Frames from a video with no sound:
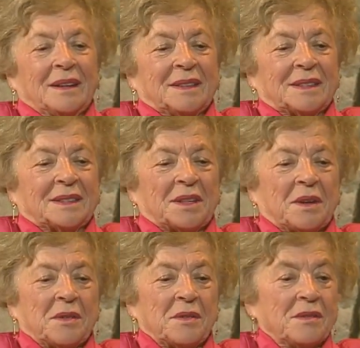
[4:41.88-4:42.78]

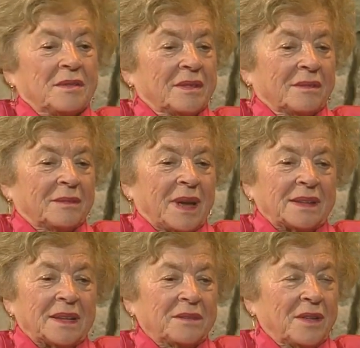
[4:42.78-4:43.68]
So I
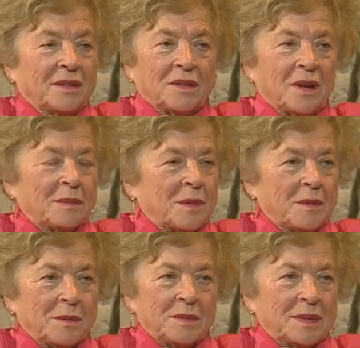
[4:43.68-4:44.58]
didn't want to come
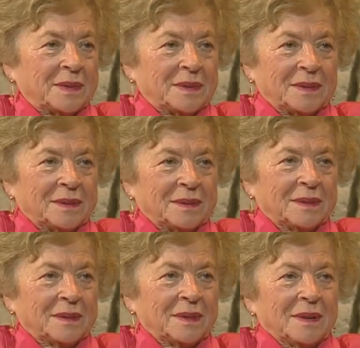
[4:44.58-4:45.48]
home.
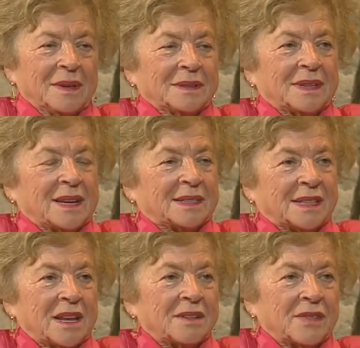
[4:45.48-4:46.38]
So I
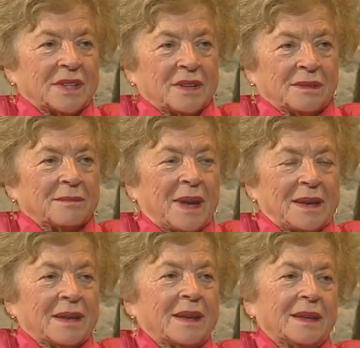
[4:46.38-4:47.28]
stayed with
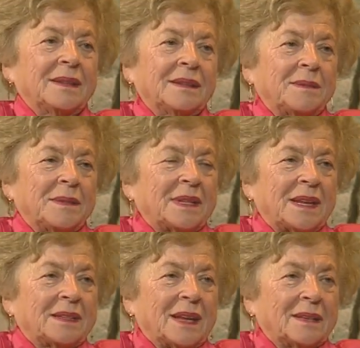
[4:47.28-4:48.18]
my aunt, with
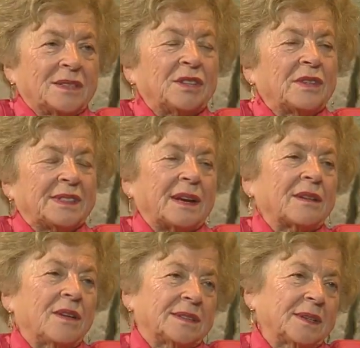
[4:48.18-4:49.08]
that aunt. She was a
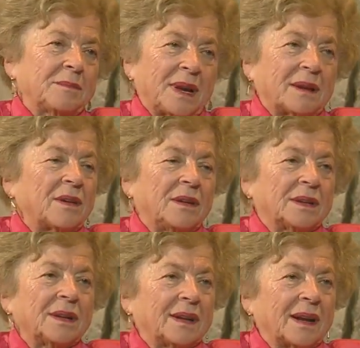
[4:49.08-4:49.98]
cousin, but I called
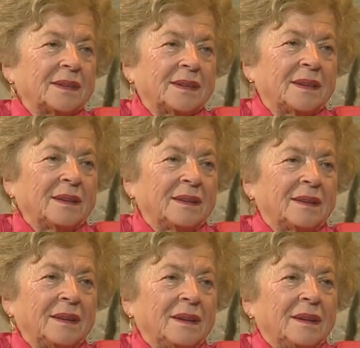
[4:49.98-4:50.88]
her aunt
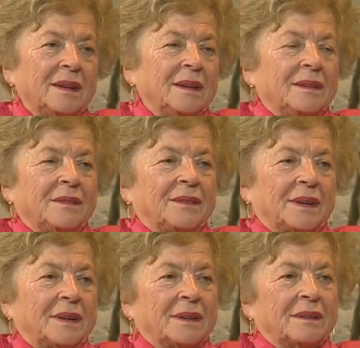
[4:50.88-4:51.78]
for,
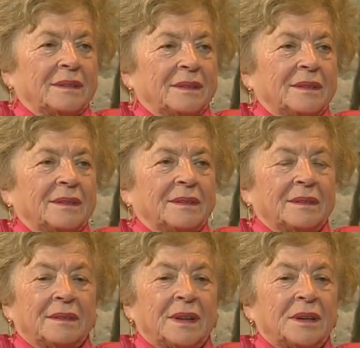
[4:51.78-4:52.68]
uh,
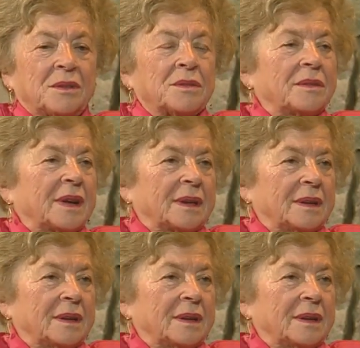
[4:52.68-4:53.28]
in Ungvar.